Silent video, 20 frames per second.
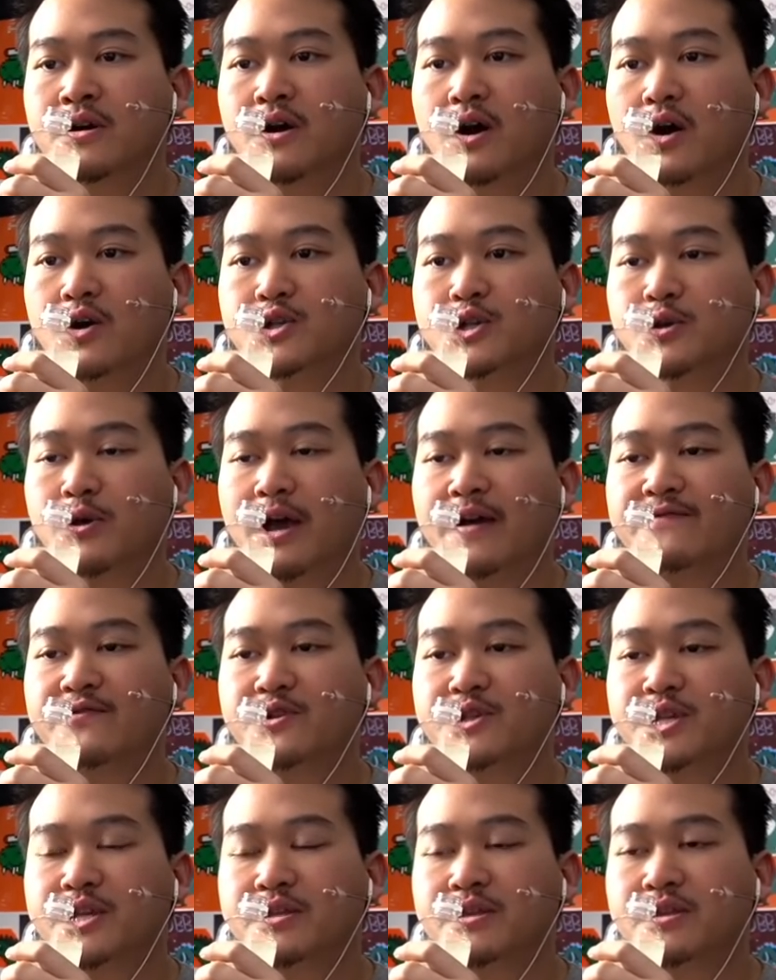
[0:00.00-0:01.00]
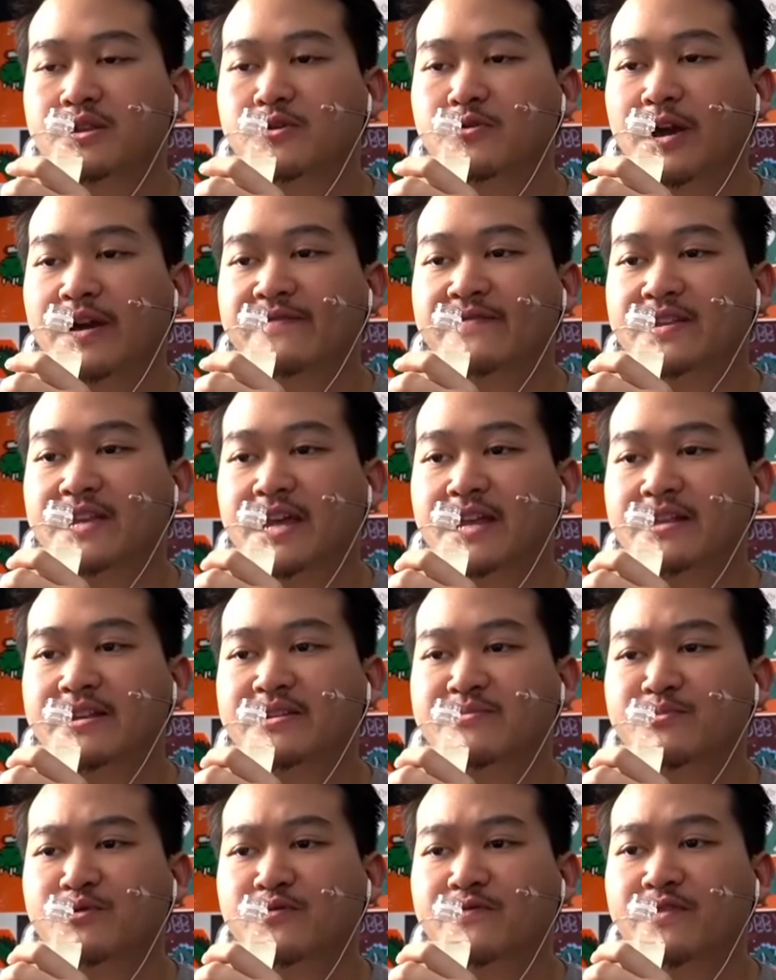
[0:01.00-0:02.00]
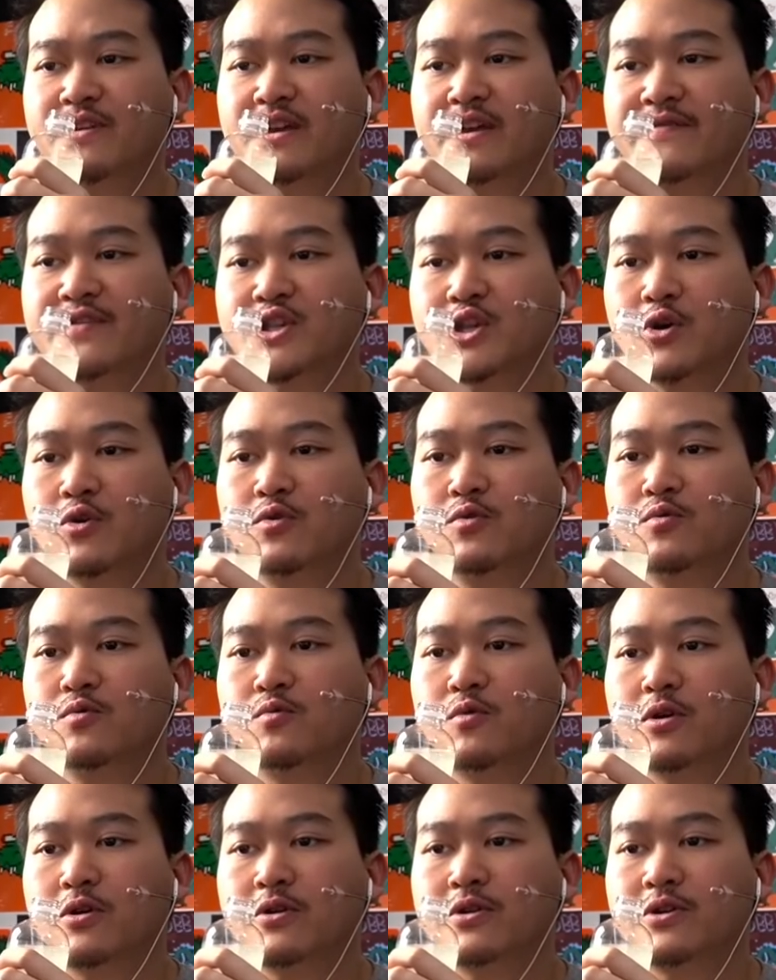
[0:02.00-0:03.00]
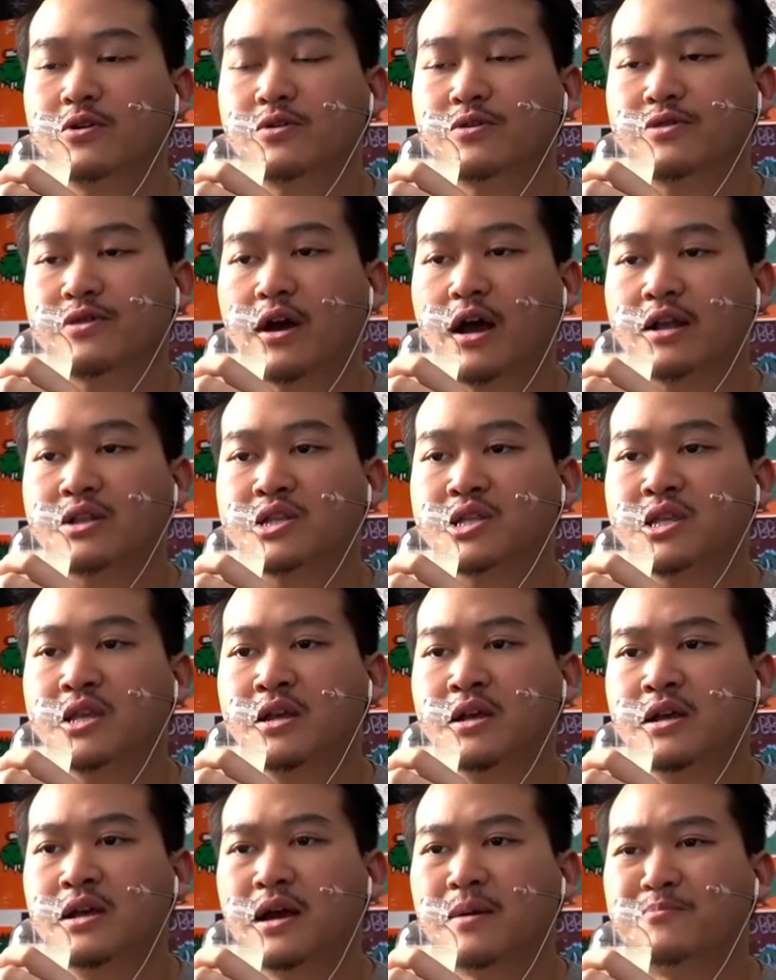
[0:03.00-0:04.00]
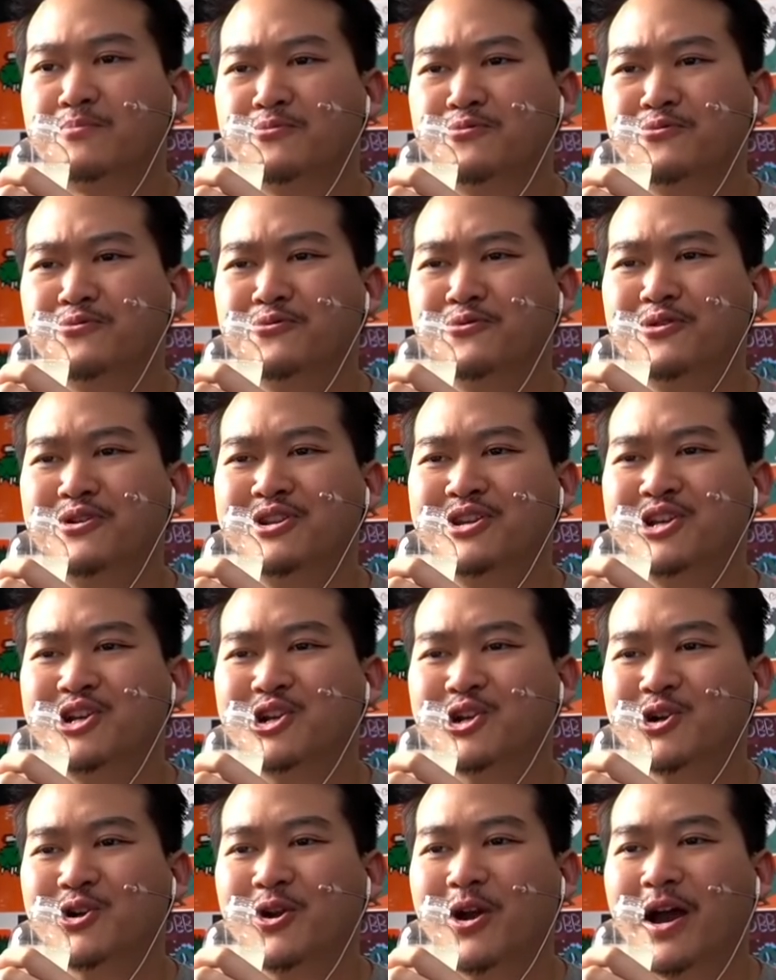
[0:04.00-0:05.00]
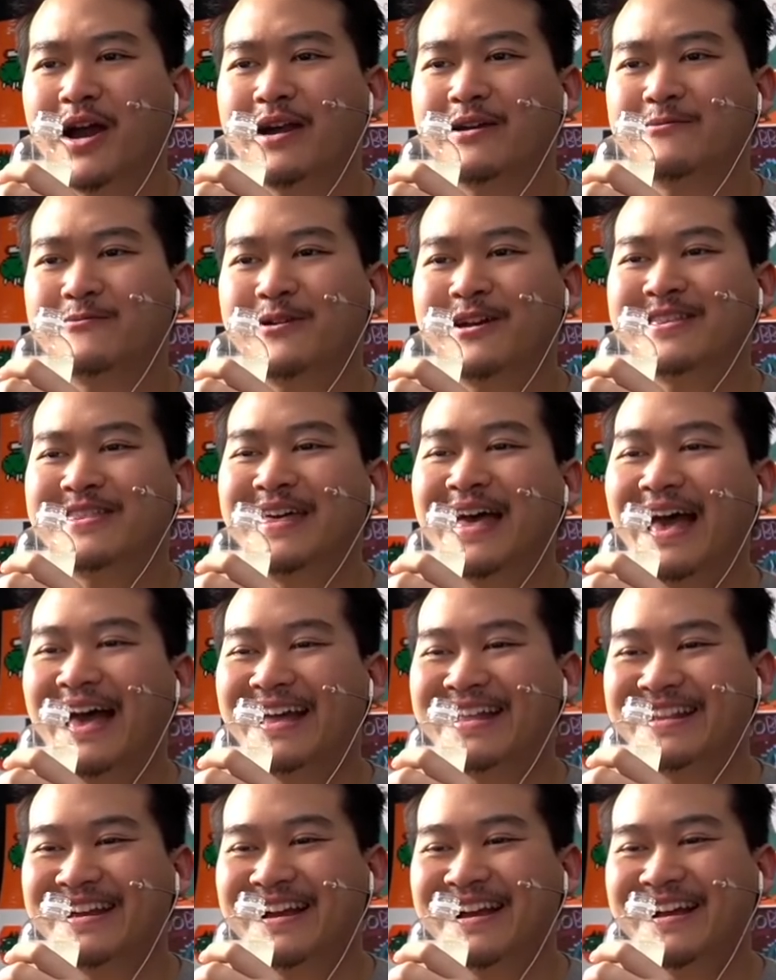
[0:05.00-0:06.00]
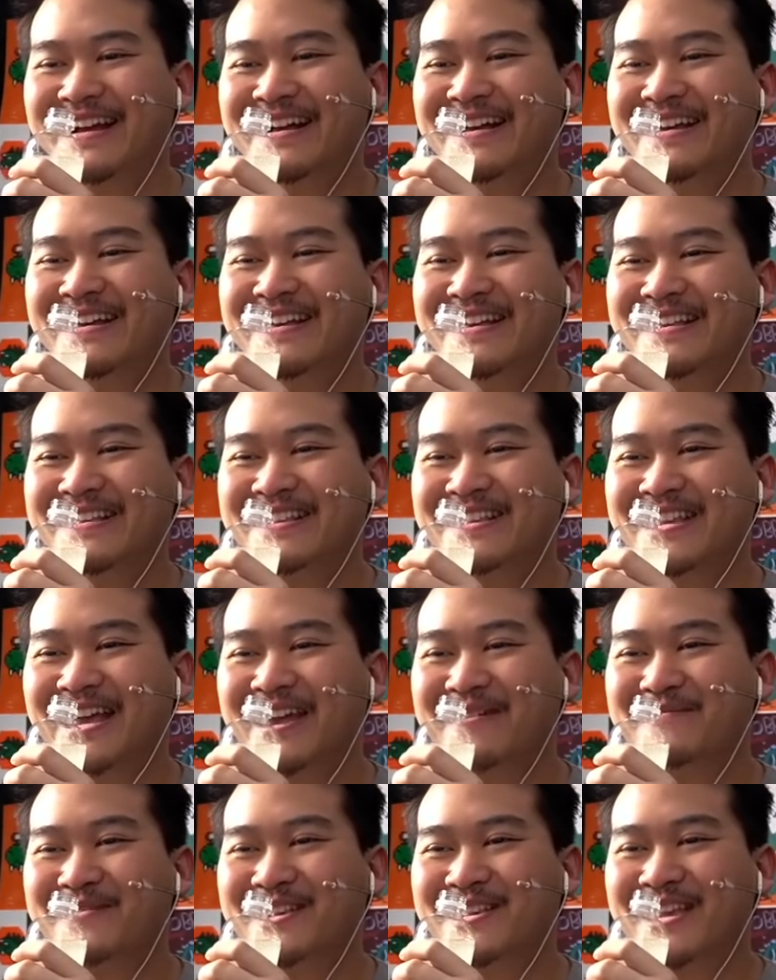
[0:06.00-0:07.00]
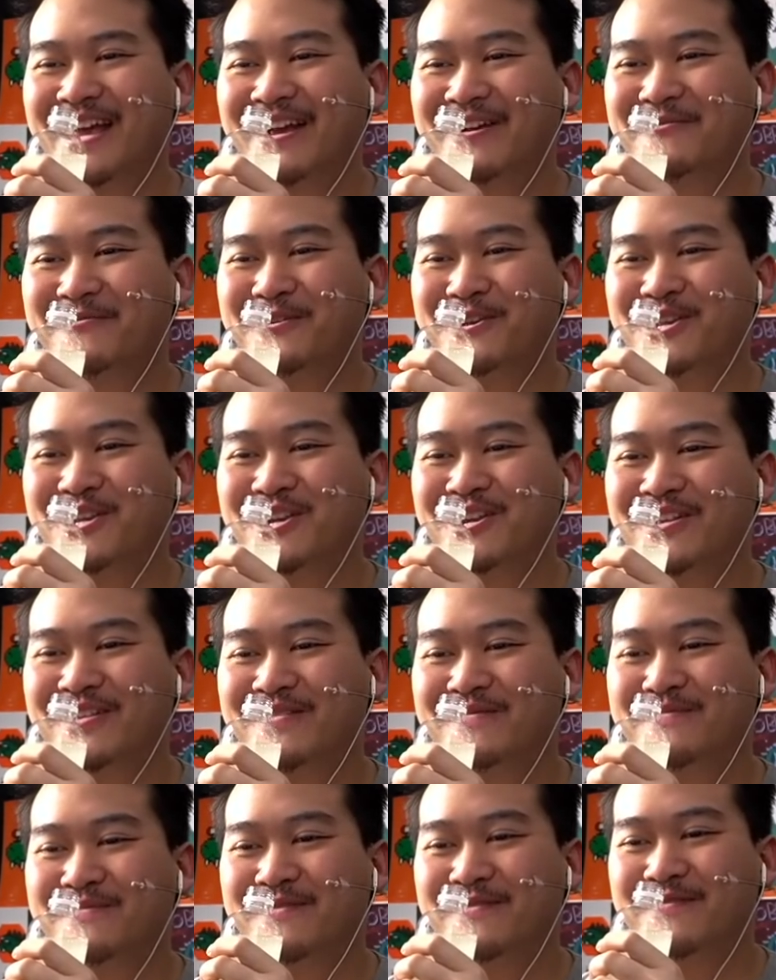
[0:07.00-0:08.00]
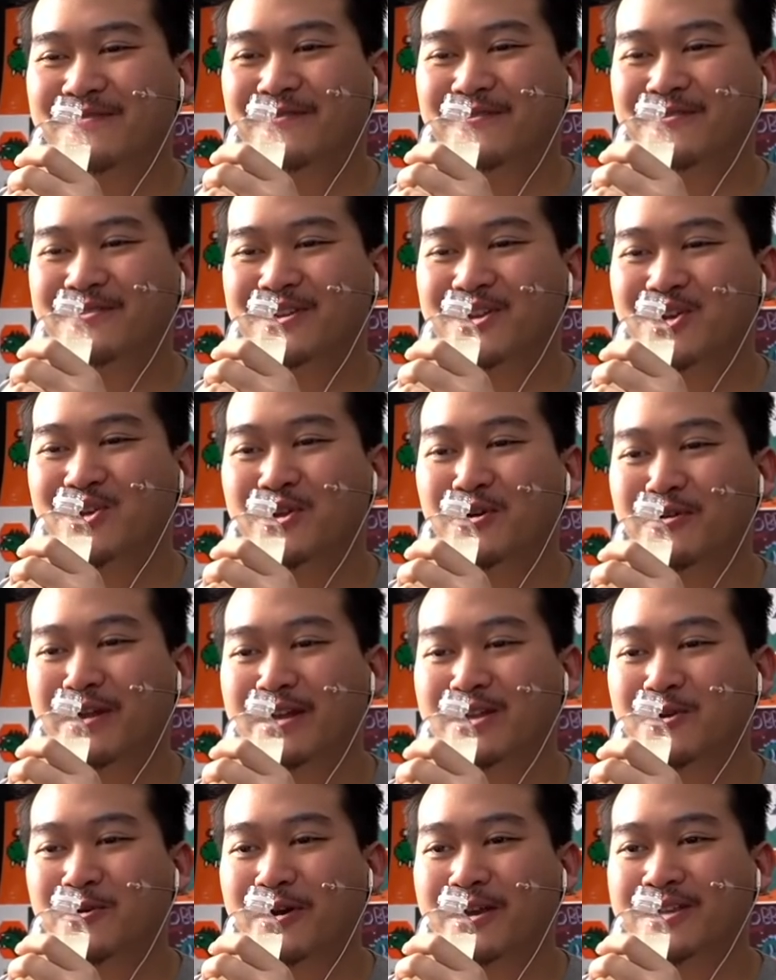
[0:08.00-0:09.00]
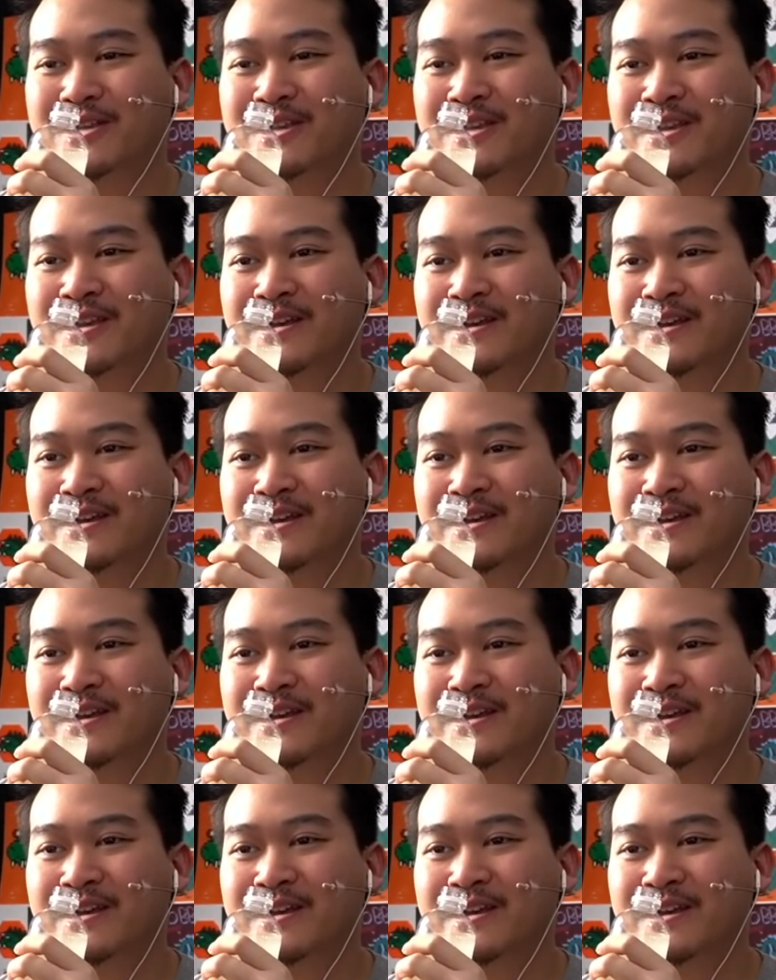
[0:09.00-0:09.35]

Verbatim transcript: Also, have you seen the new Evangelion movie? If so, what are your thoughts? I'm pretty sure I read that same exact question before. Did you donate twice?